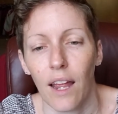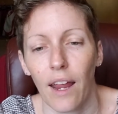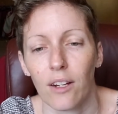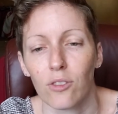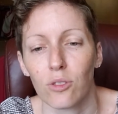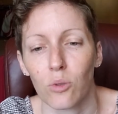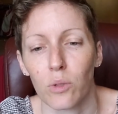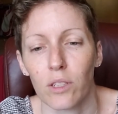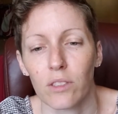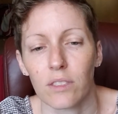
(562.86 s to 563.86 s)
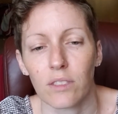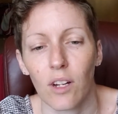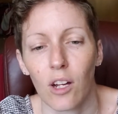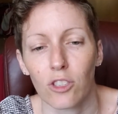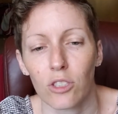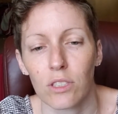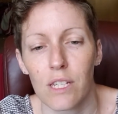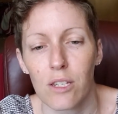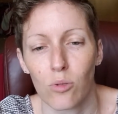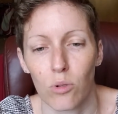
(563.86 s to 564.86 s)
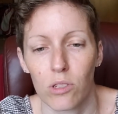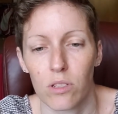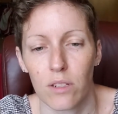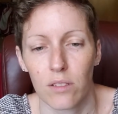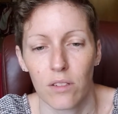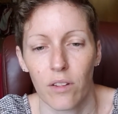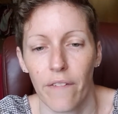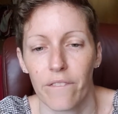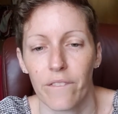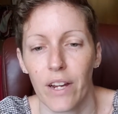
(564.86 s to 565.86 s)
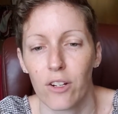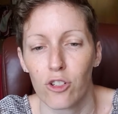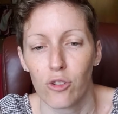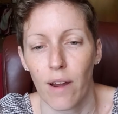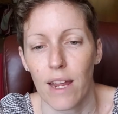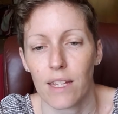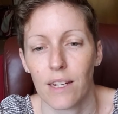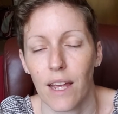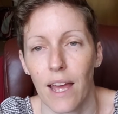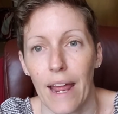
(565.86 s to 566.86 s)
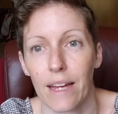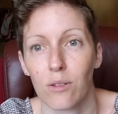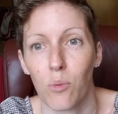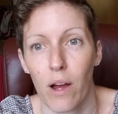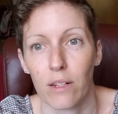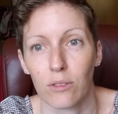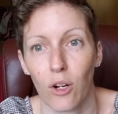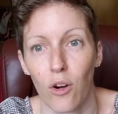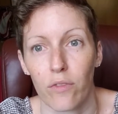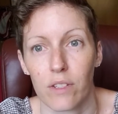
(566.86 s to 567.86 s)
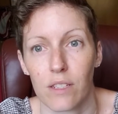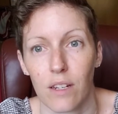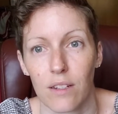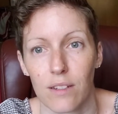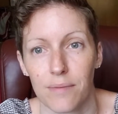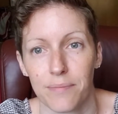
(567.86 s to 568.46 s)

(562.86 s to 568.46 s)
Ayers oil is consciously sourced, fair trade, and wild harvested.